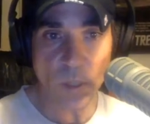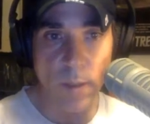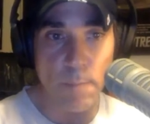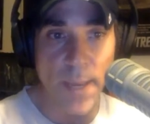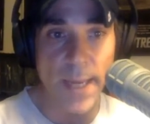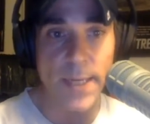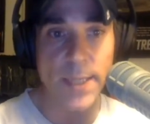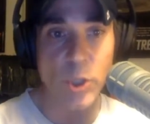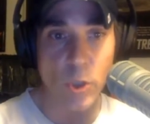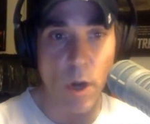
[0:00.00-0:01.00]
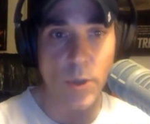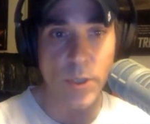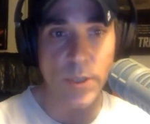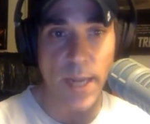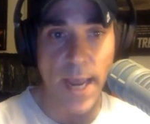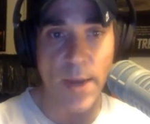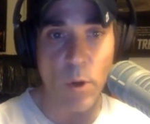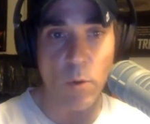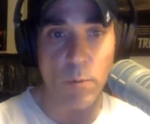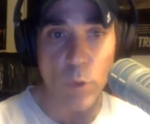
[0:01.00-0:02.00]
Pending charges and
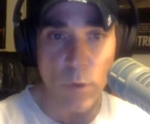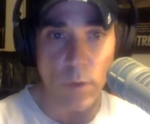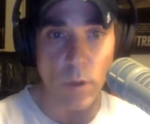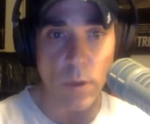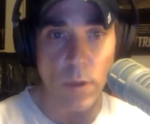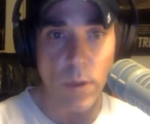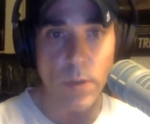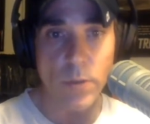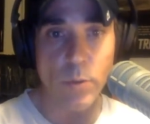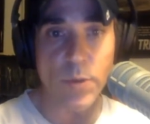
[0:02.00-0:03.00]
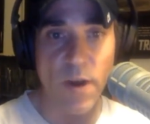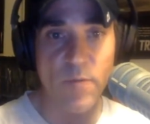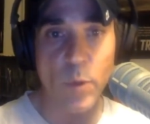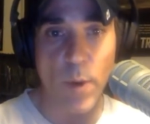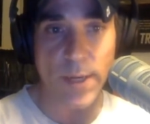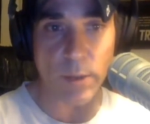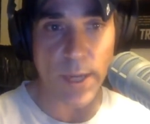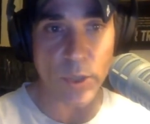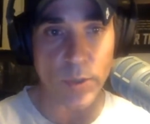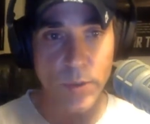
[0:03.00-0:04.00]
or removal to government
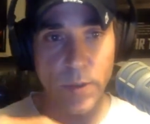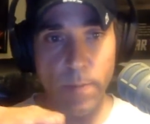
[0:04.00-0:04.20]
regulations.